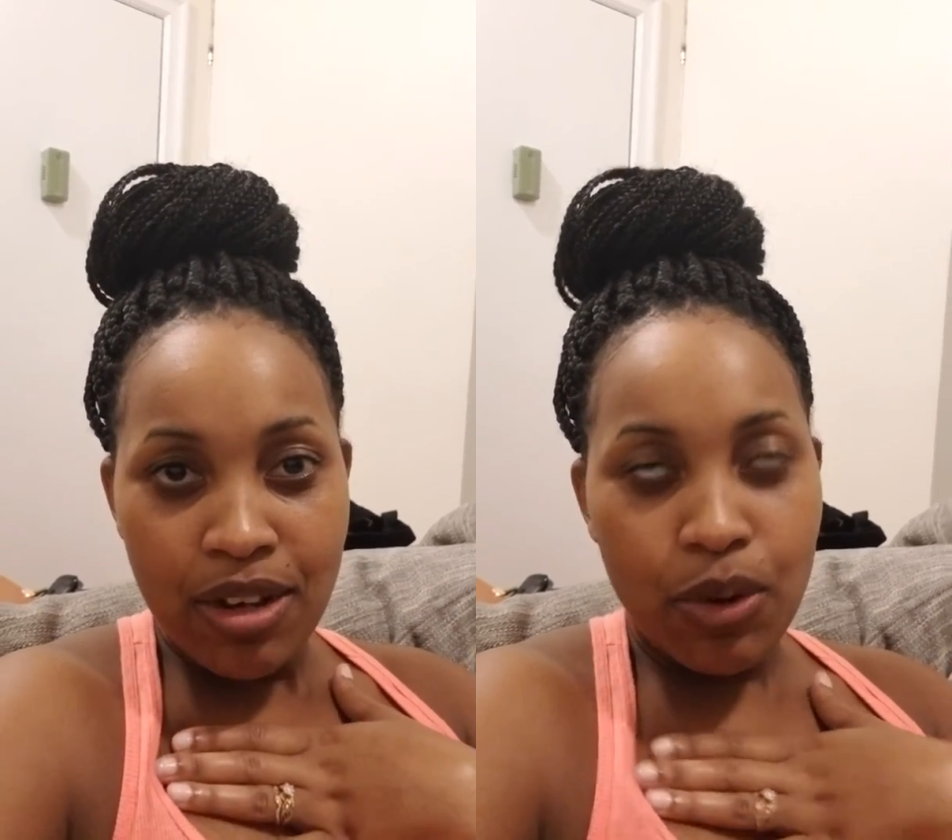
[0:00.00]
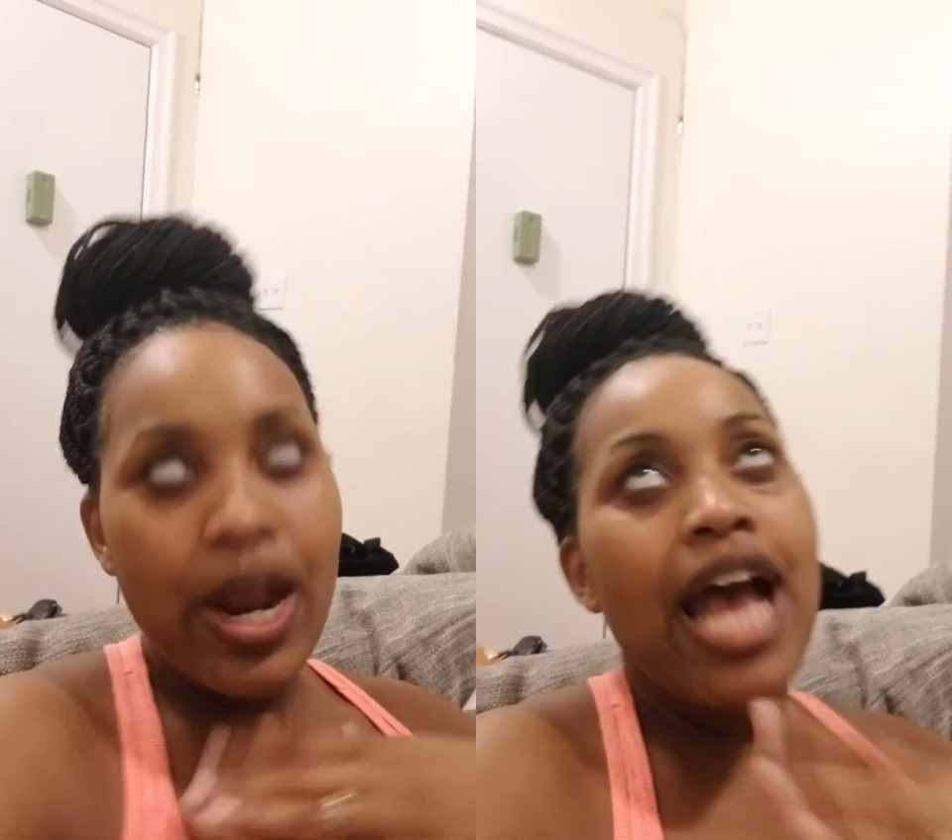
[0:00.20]

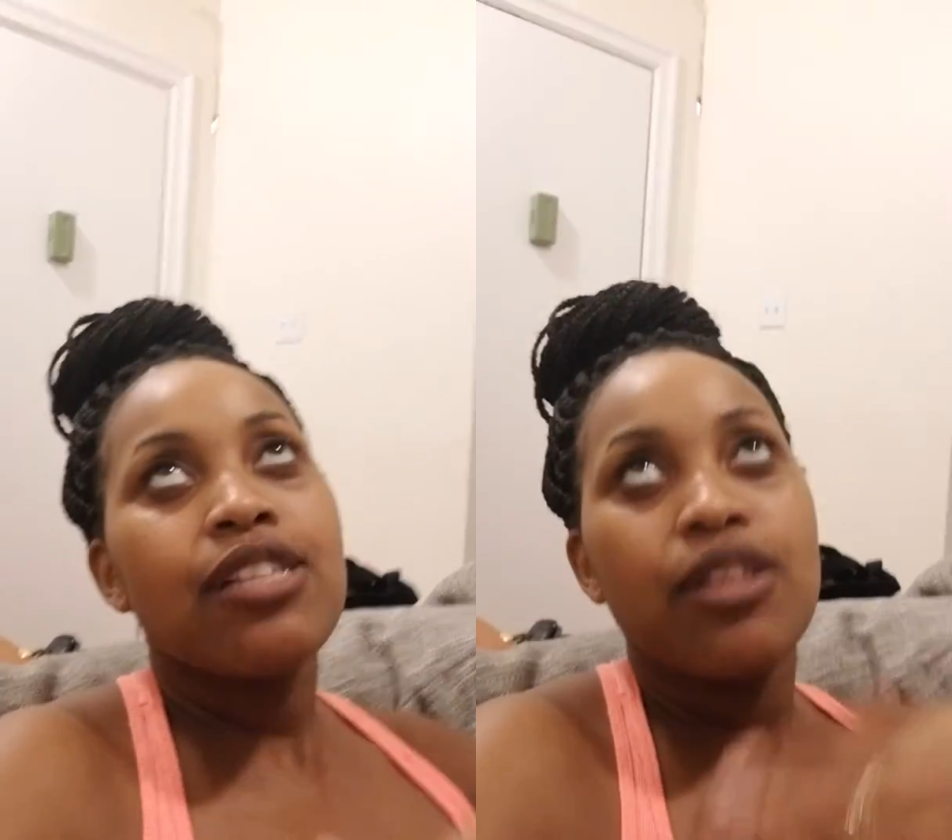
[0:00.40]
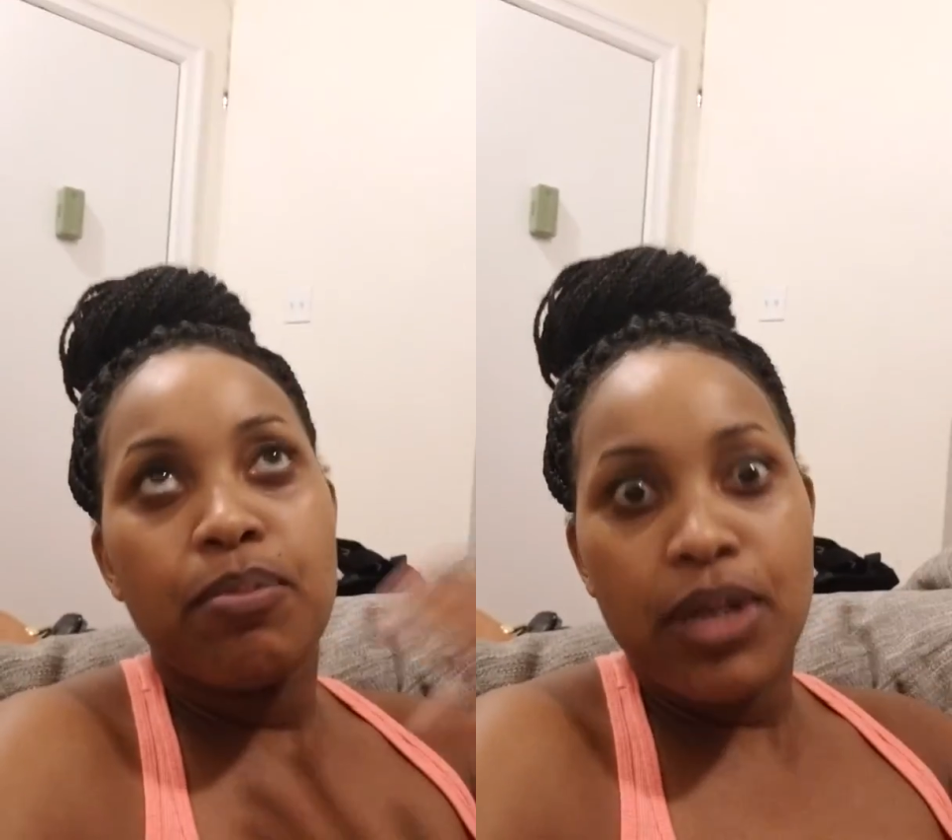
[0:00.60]
or
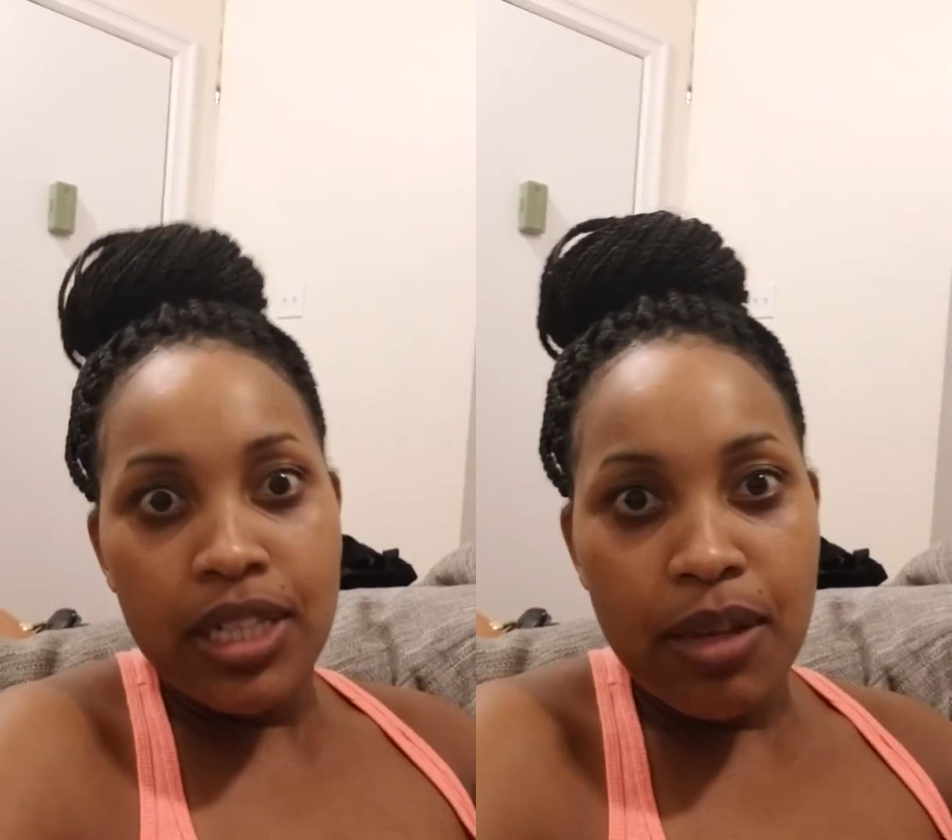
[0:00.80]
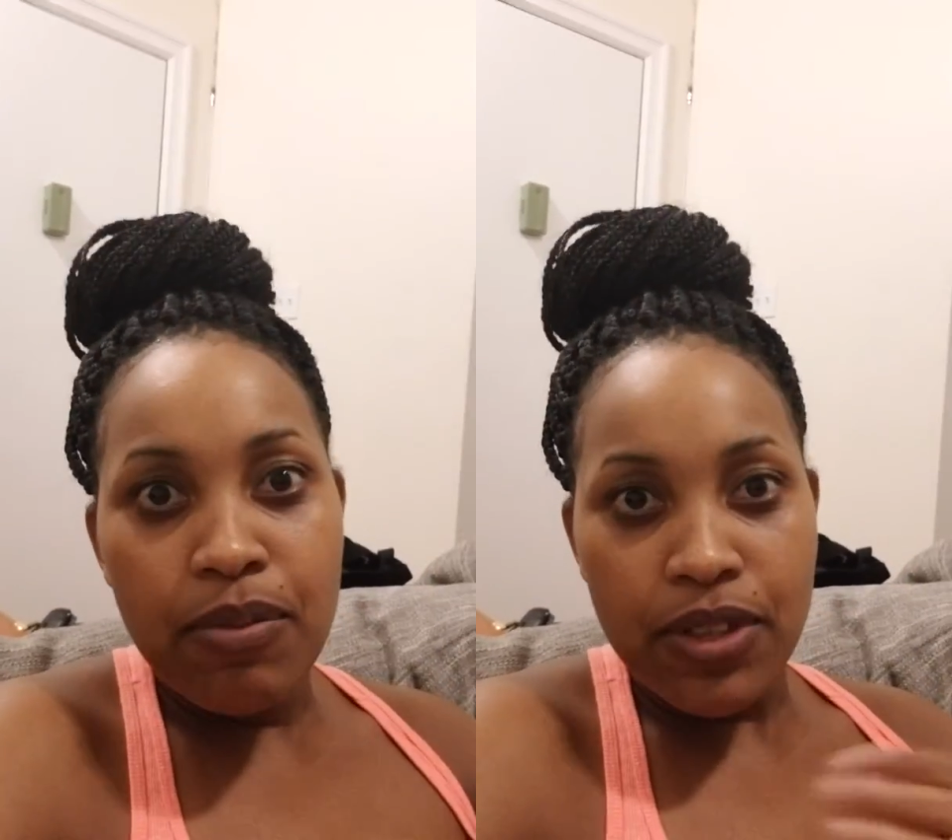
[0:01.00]
asked the book
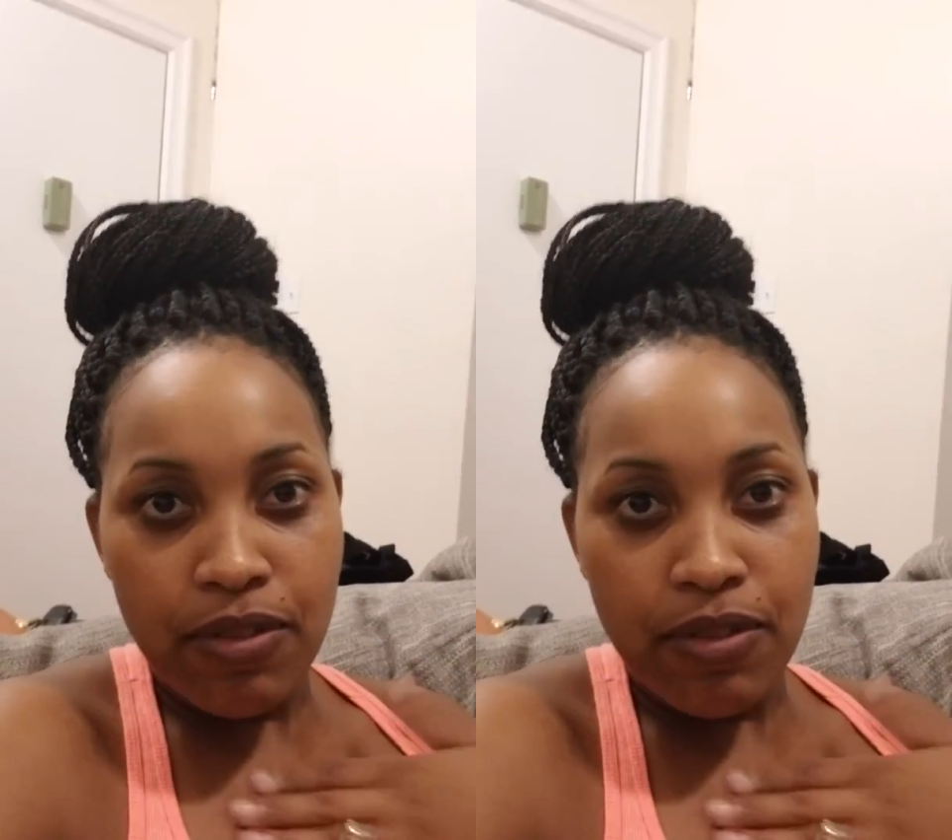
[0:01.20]
club for the